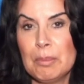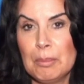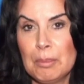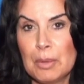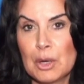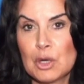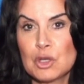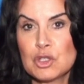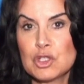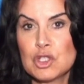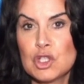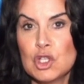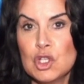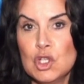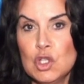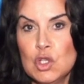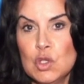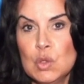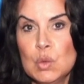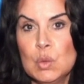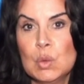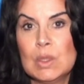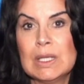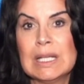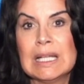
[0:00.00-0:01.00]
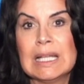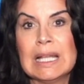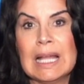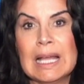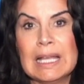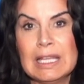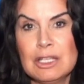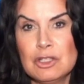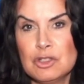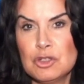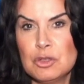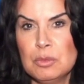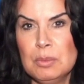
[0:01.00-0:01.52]
the person you would
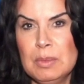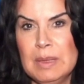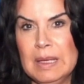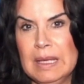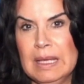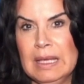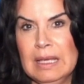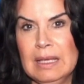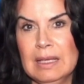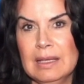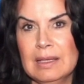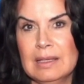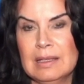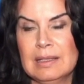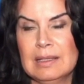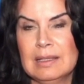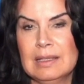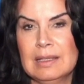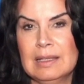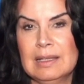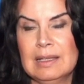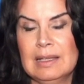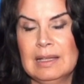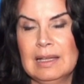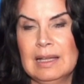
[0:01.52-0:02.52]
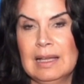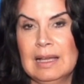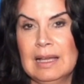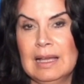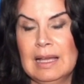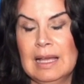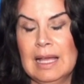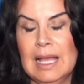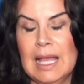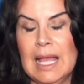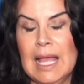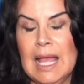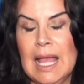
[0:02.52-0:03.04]
like to be
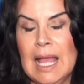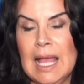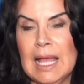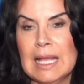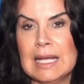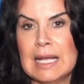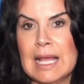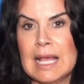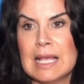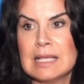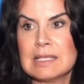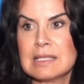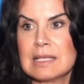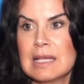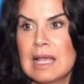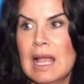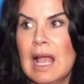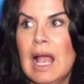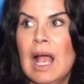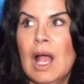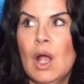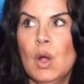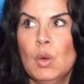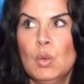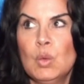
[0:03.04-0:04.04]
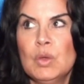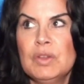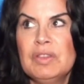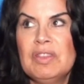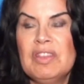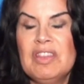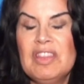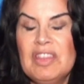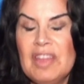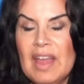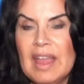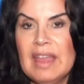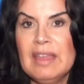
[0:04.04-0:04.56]
and ask, how would
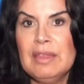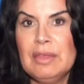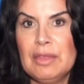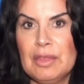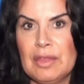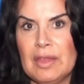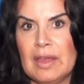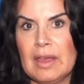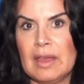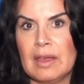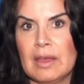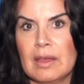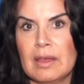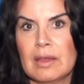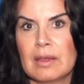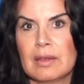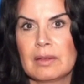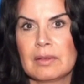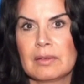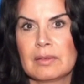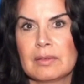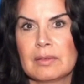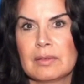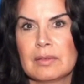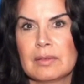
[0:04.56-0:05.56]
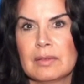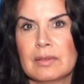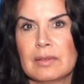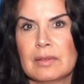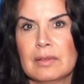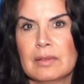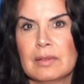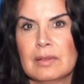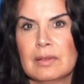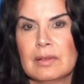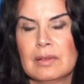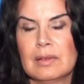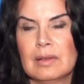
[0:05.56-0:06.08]
they think?
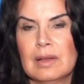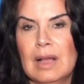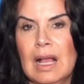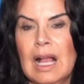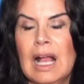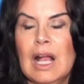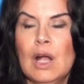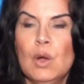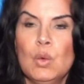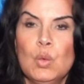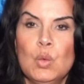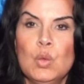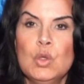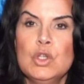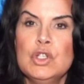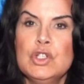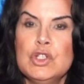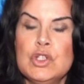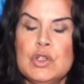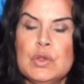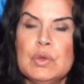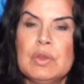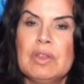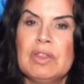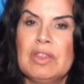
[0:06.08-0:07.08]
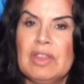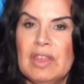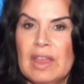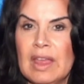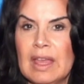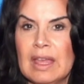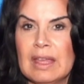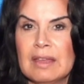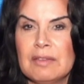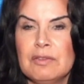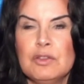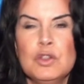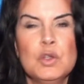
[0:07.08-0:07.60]
How would you
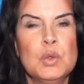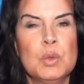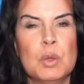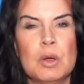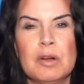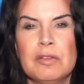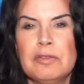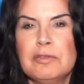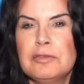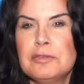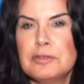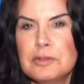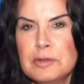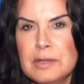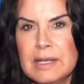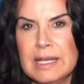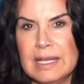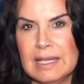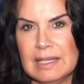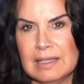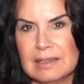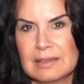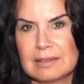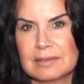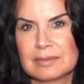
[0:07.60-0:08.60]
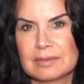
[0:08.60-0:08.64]
think if you were free?